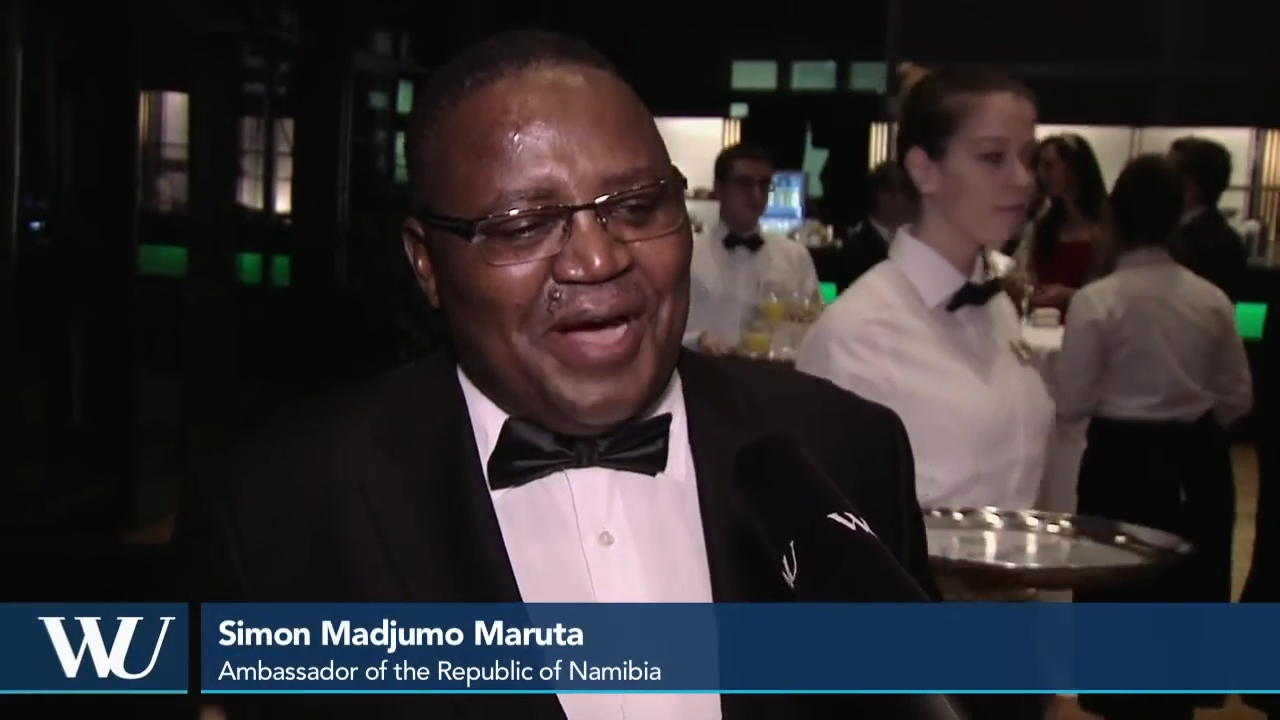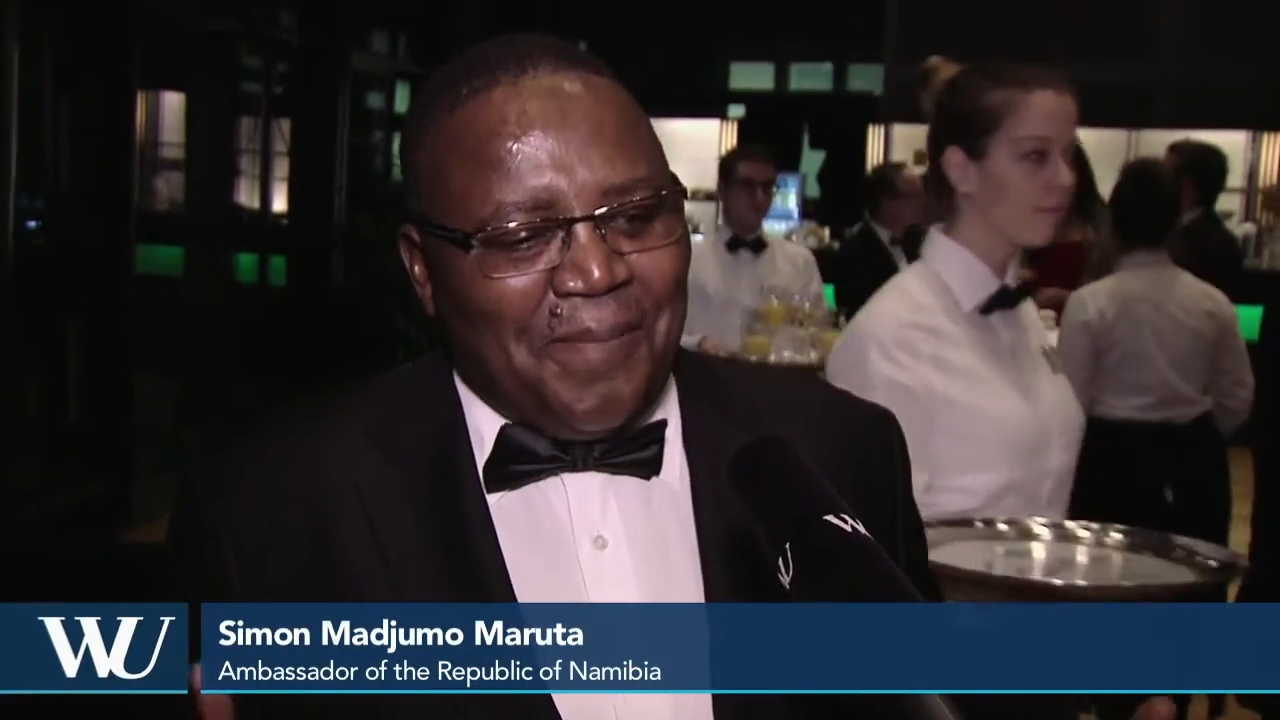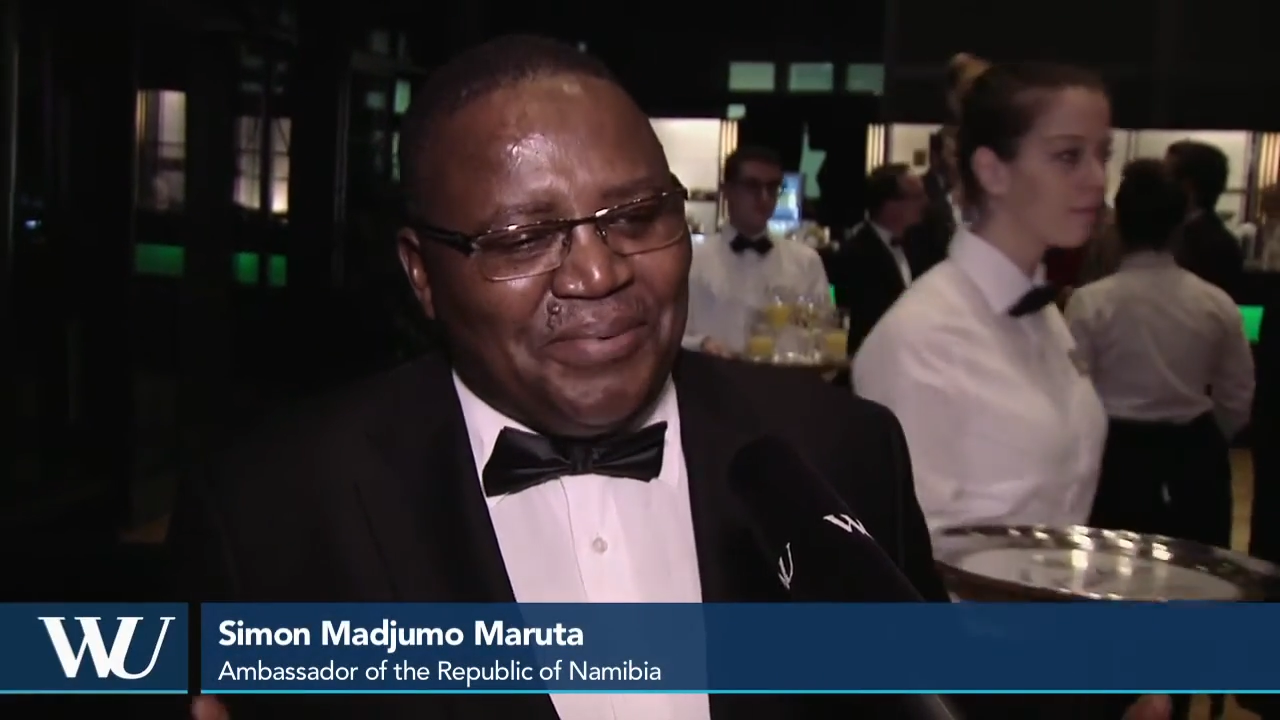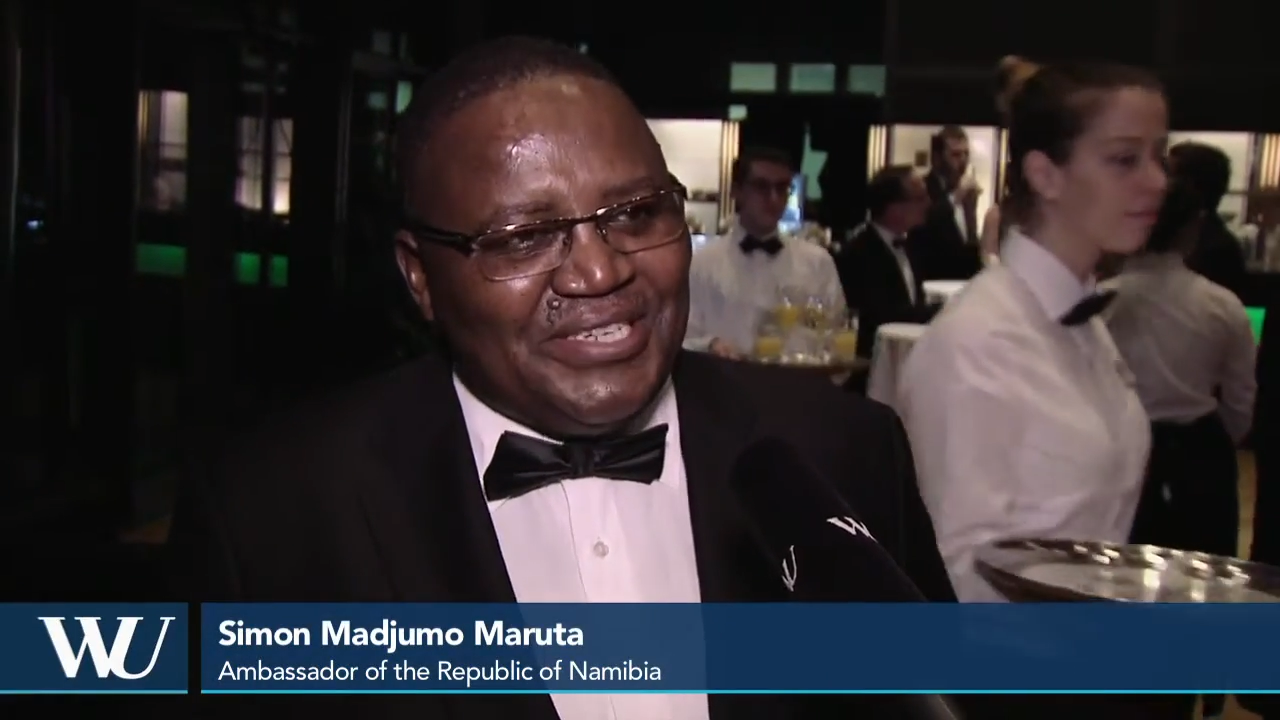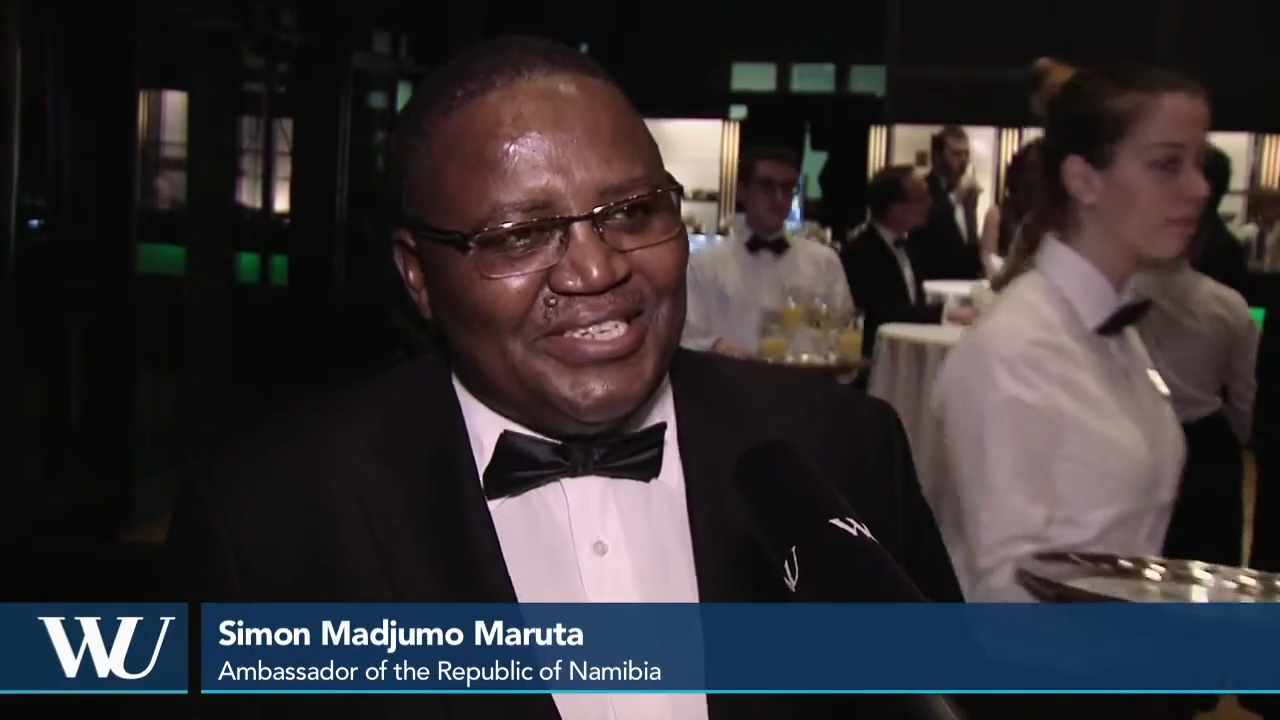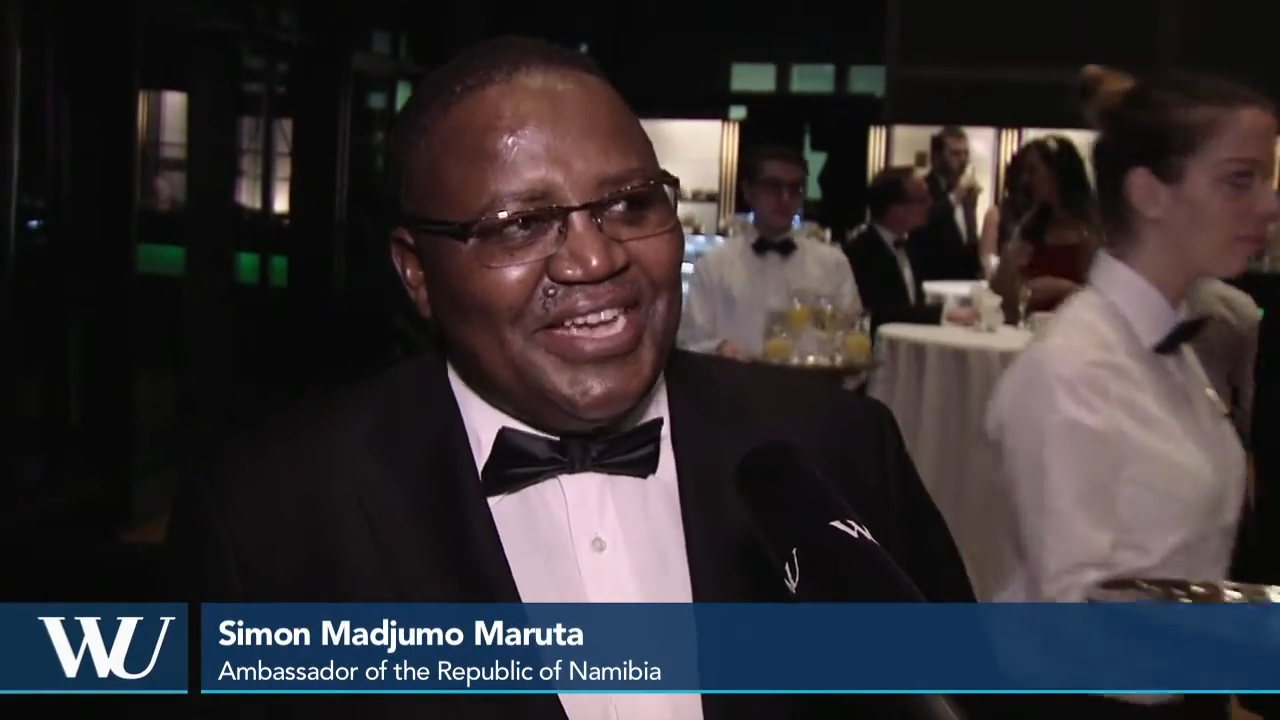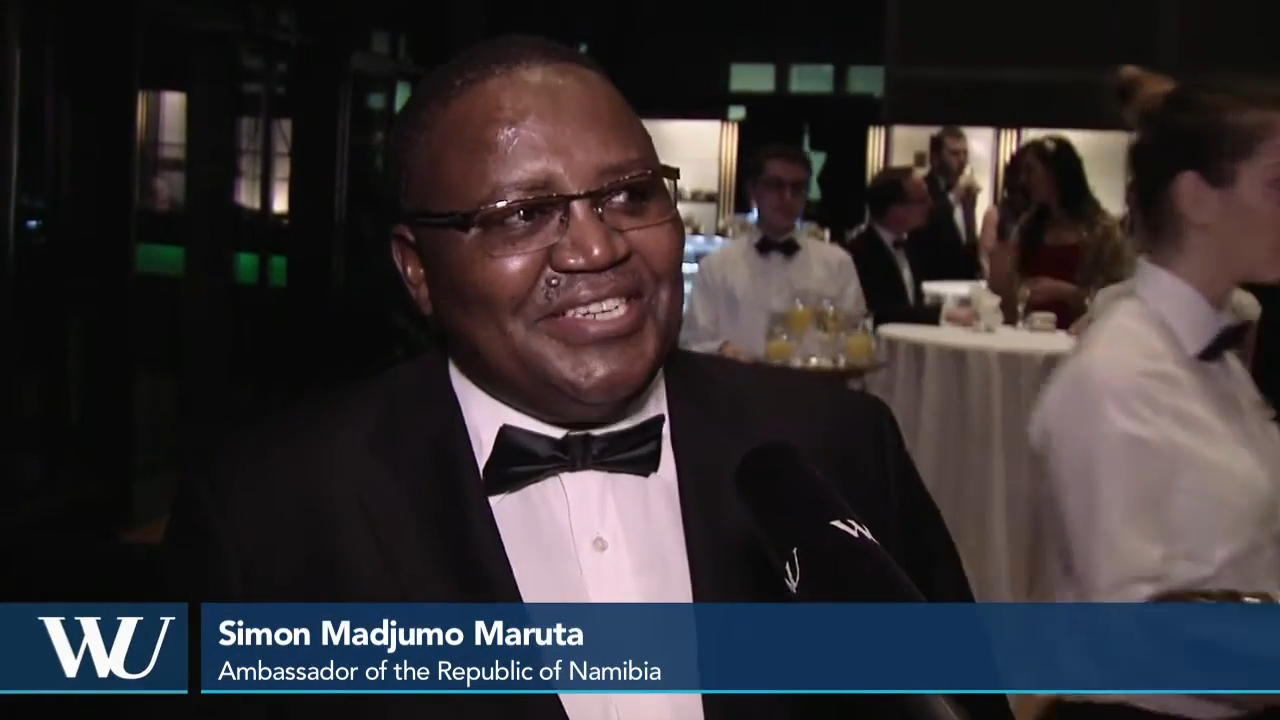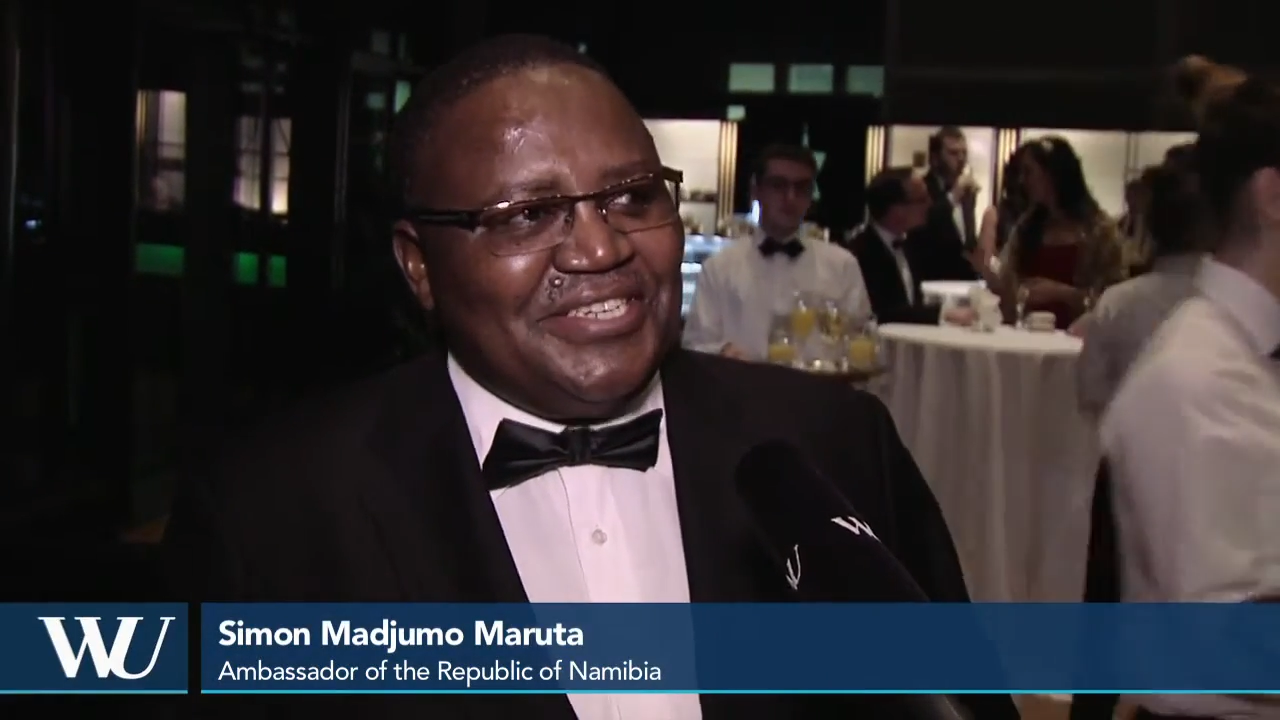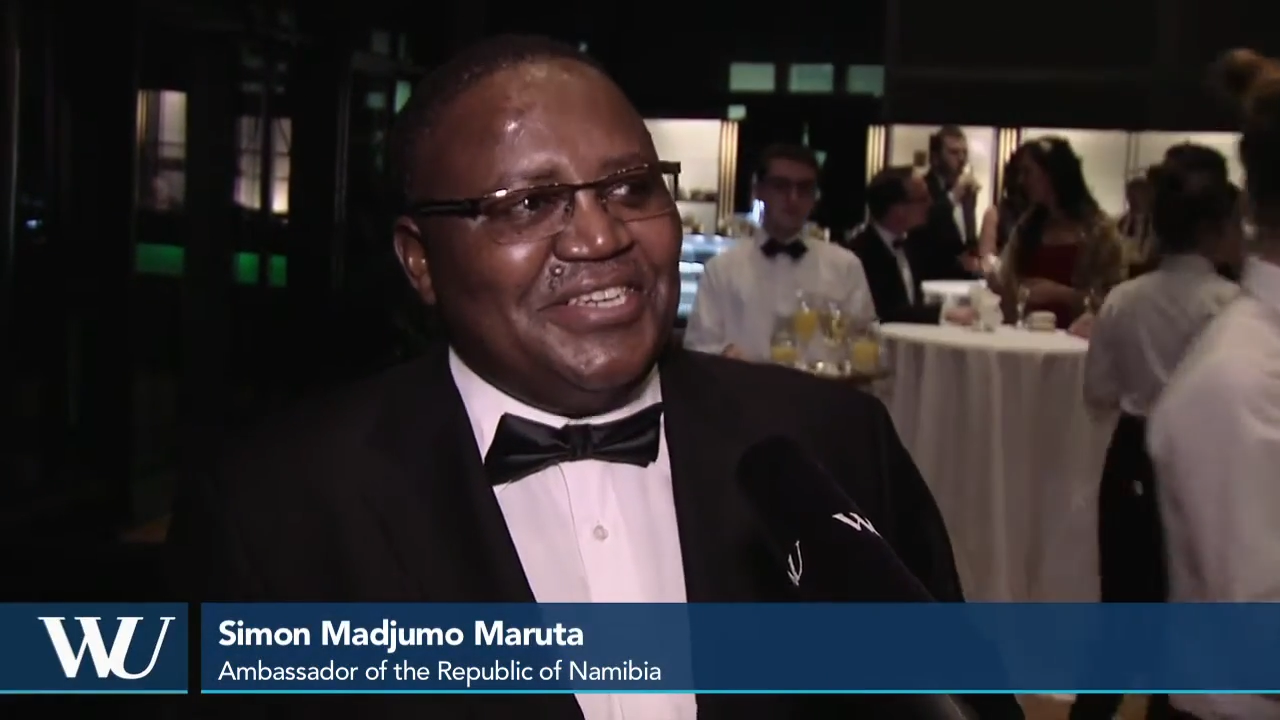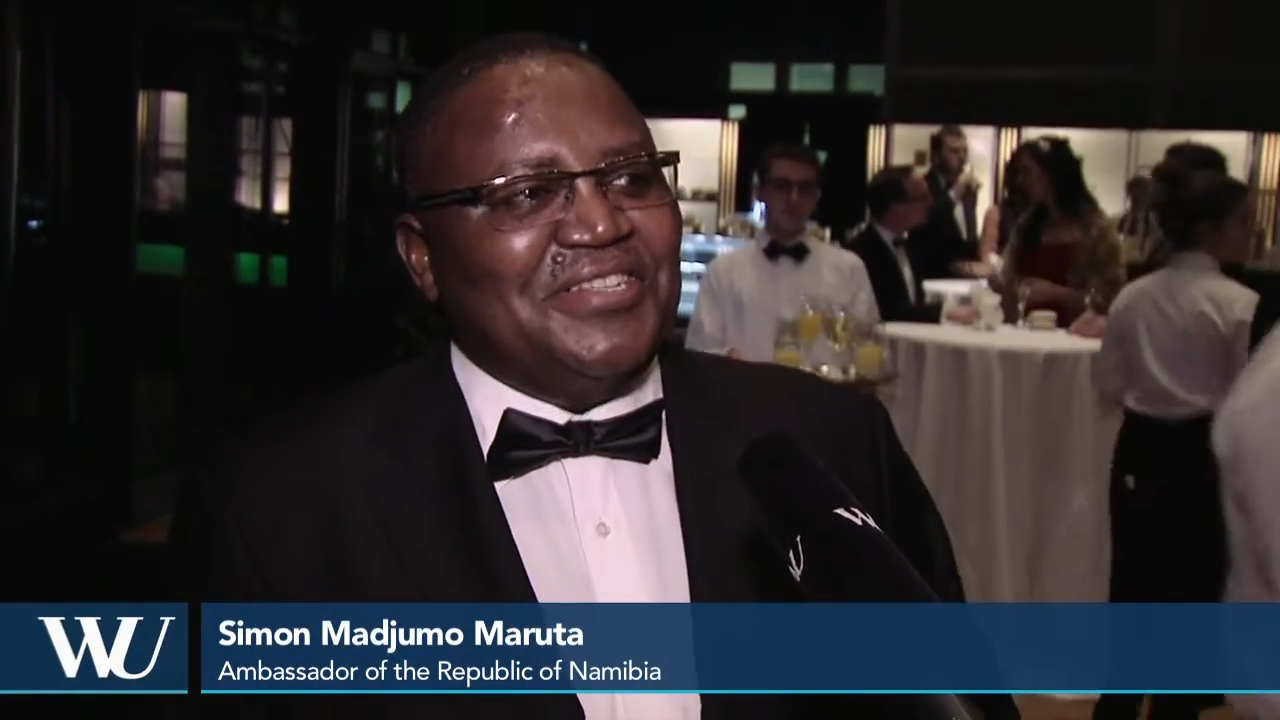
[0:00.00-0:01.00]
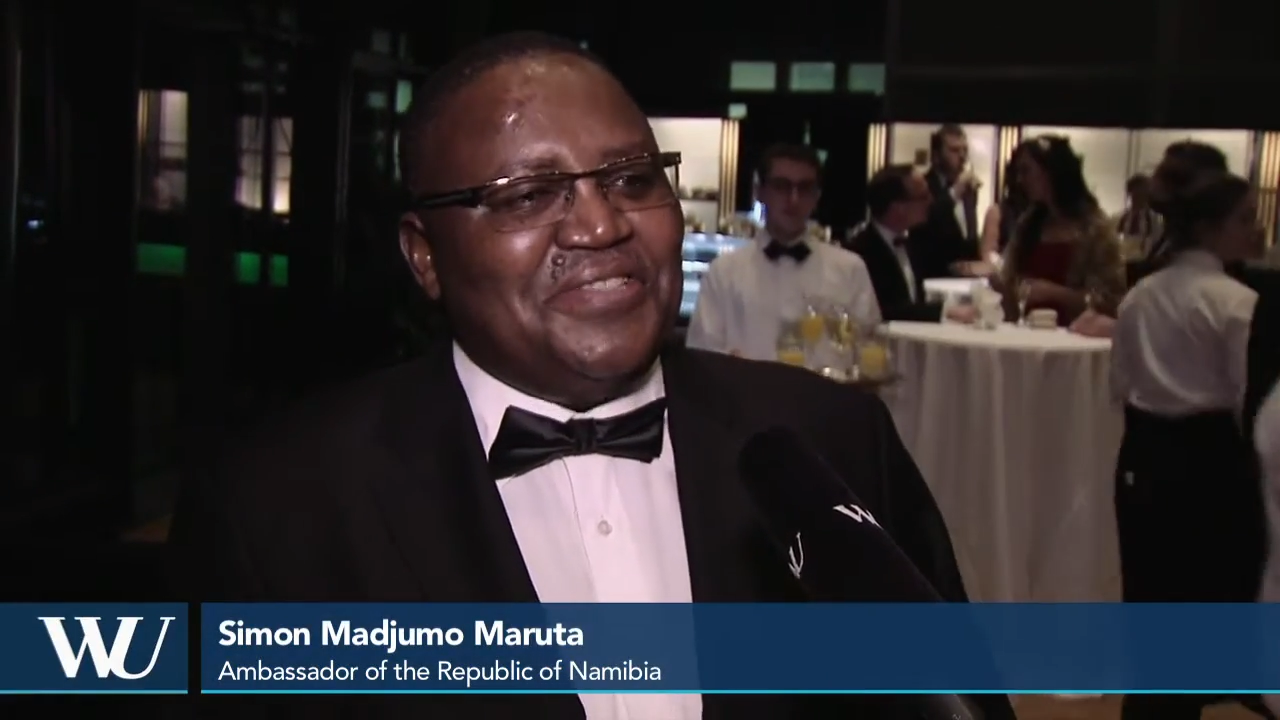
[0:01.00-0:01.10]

appreciating